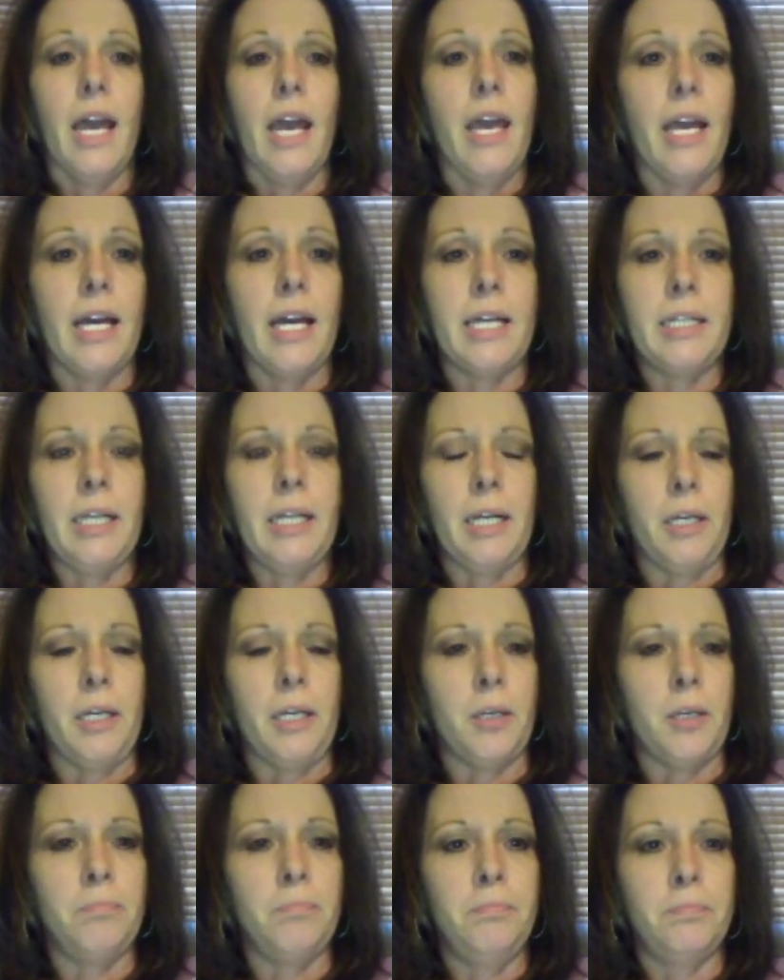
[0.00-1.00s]

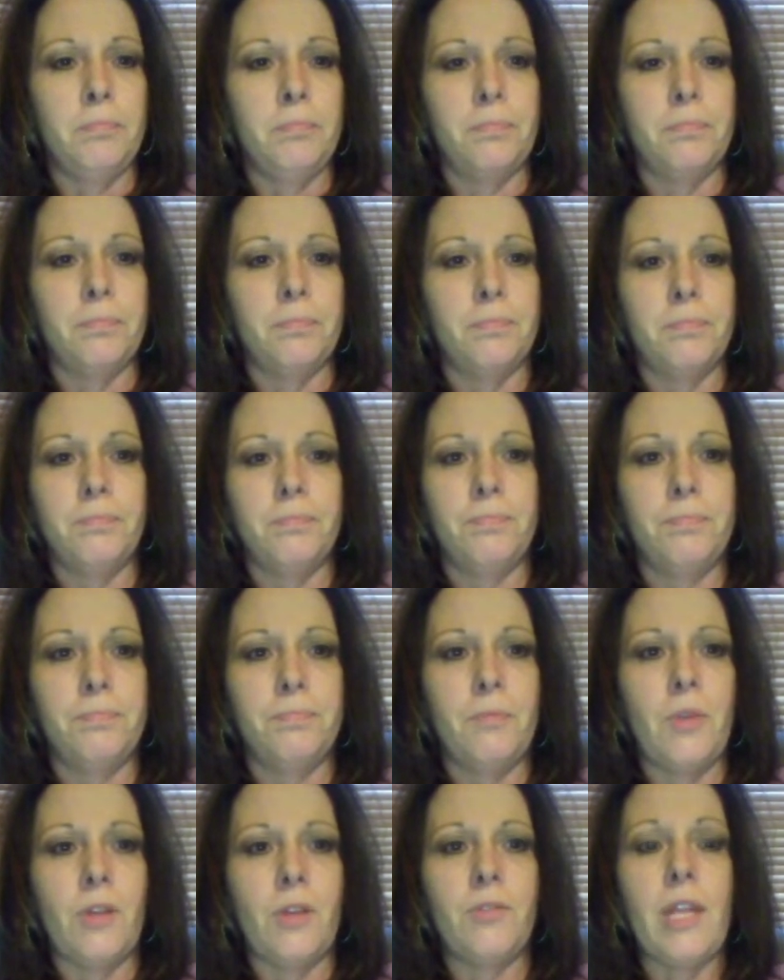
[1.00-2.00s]
And
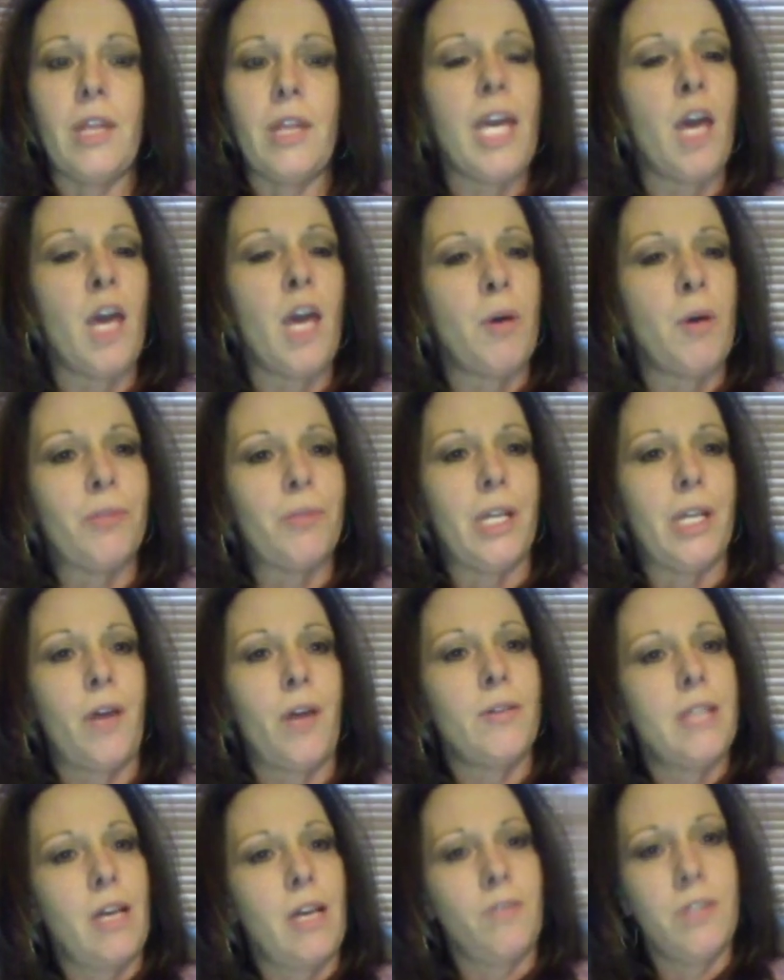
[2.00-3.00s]
they came up that
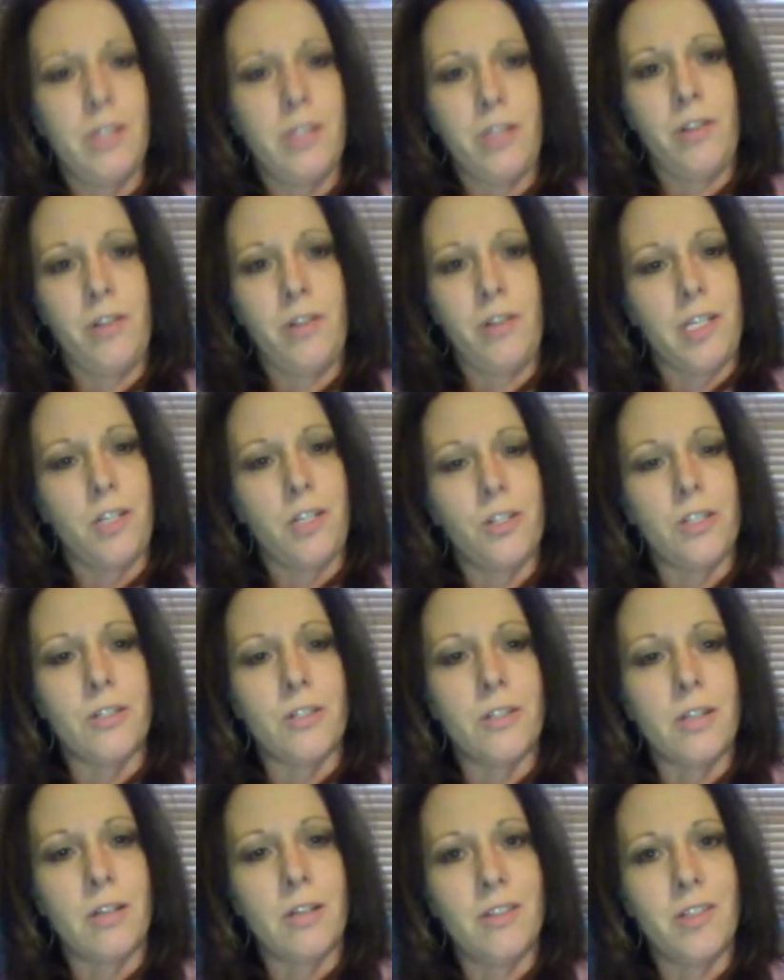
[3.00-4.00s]
I was having
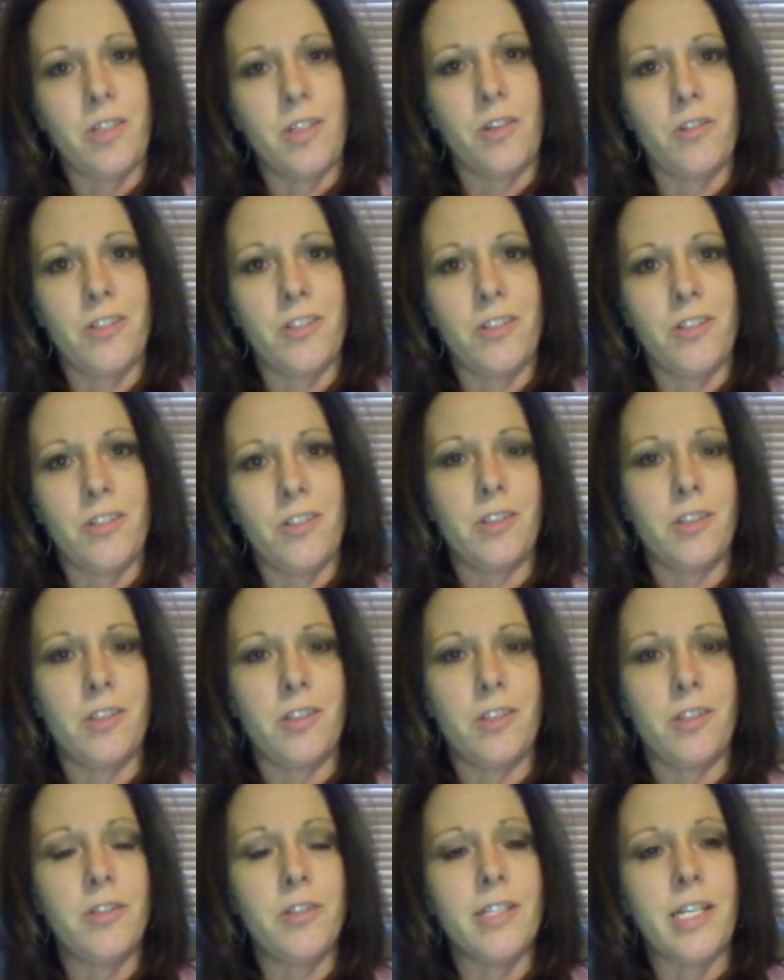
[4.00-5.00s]
pseudo-seizures.
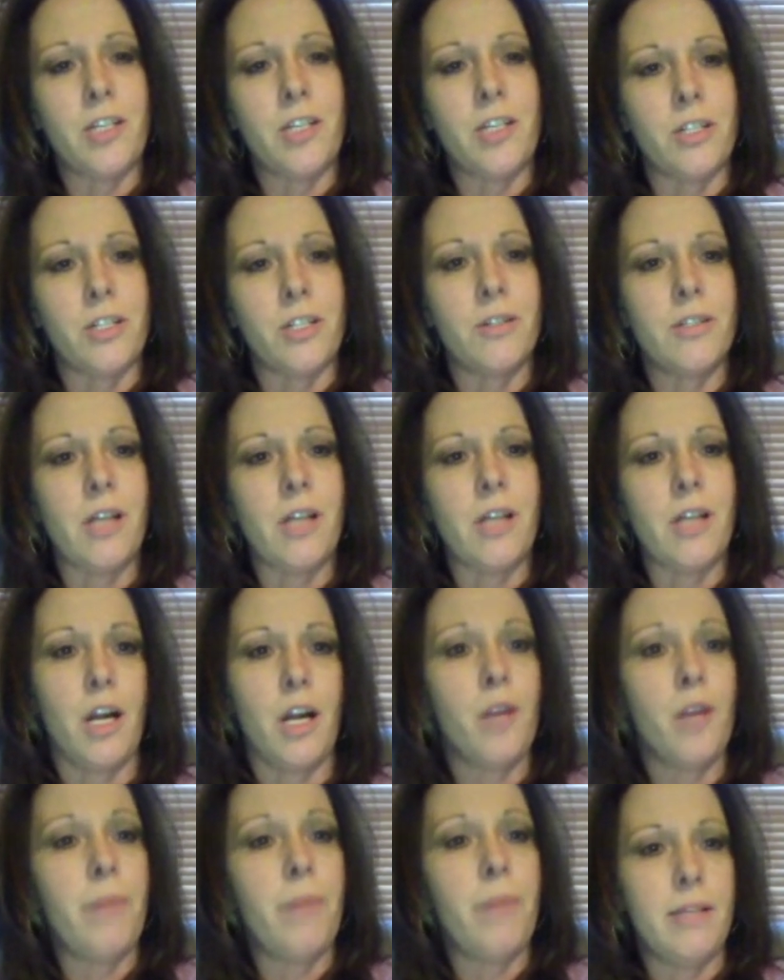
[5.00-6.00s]
Pseudo-seizures
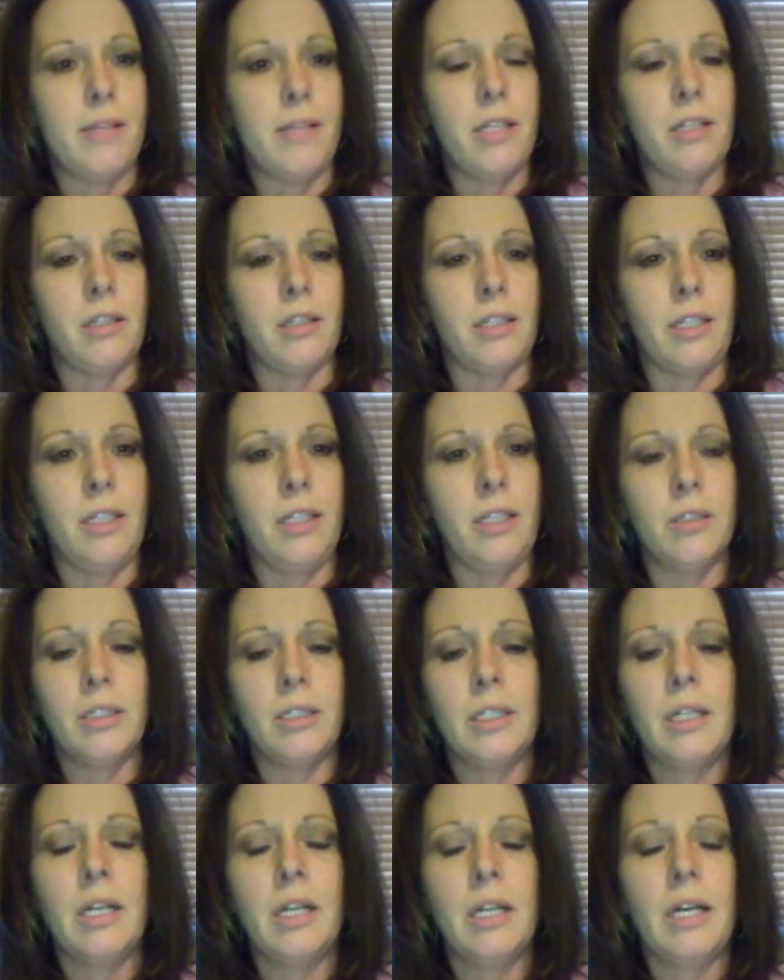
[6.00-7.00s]
are basically
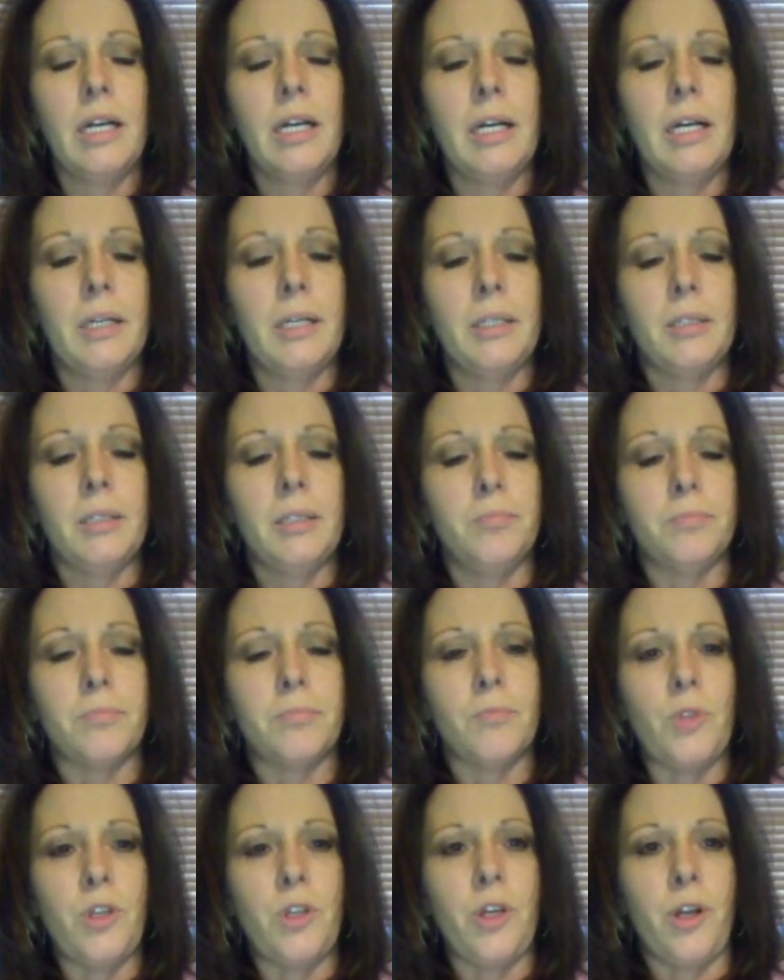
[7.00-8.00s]

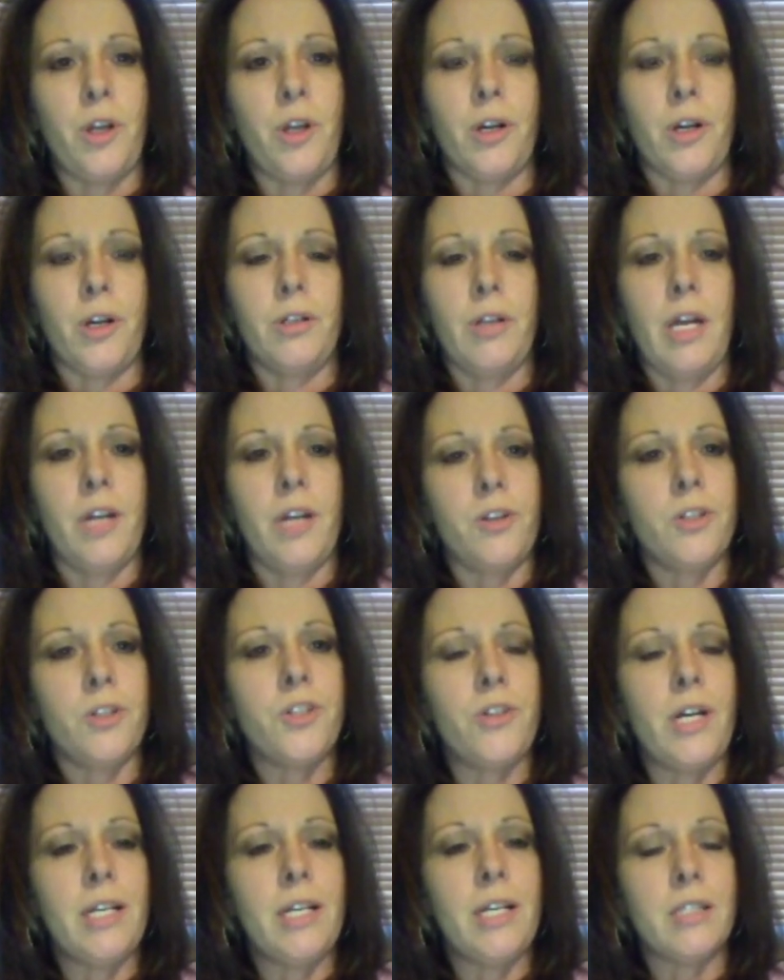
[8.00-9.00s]
you're under
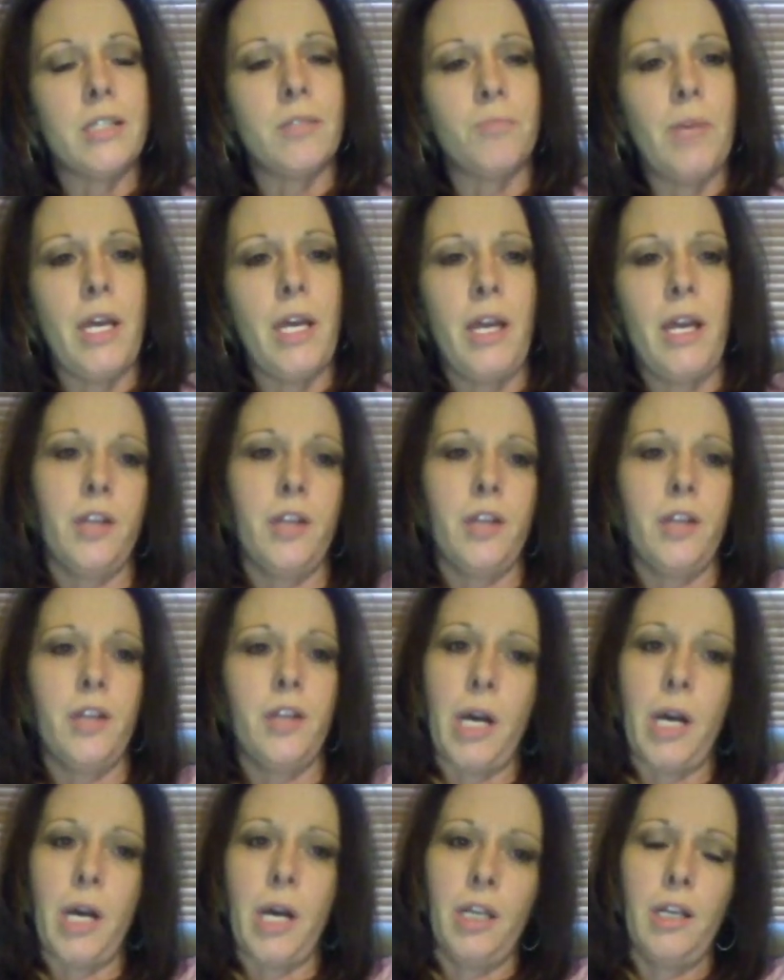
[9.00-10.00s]
stress and
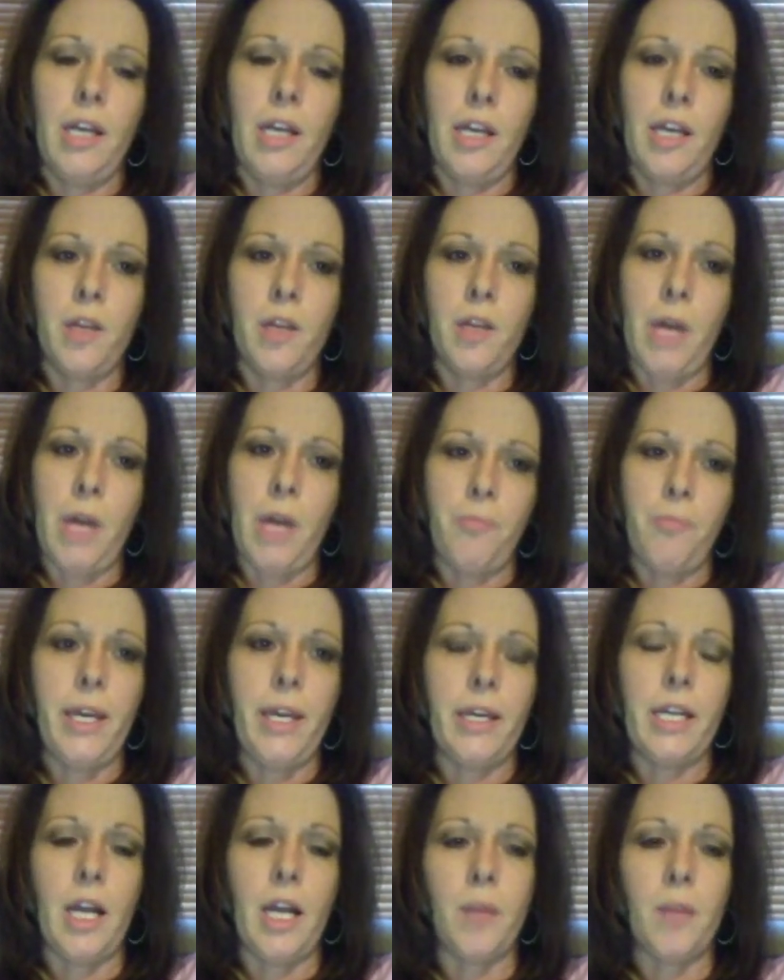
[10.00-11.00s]
your body and your mind
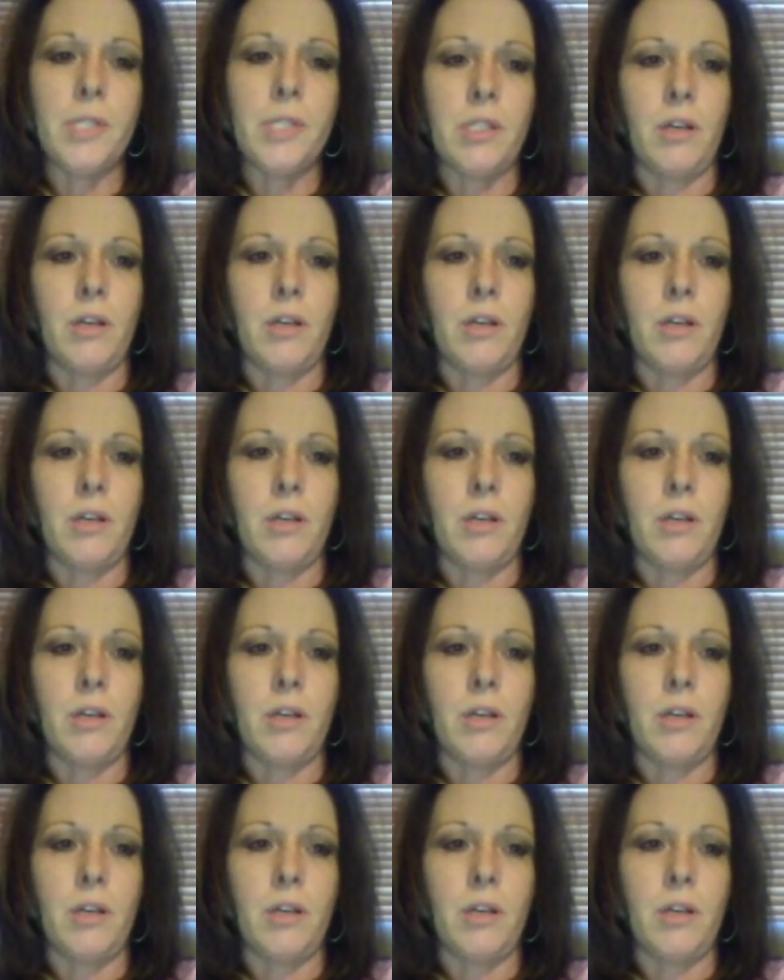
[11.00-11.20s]
make it up.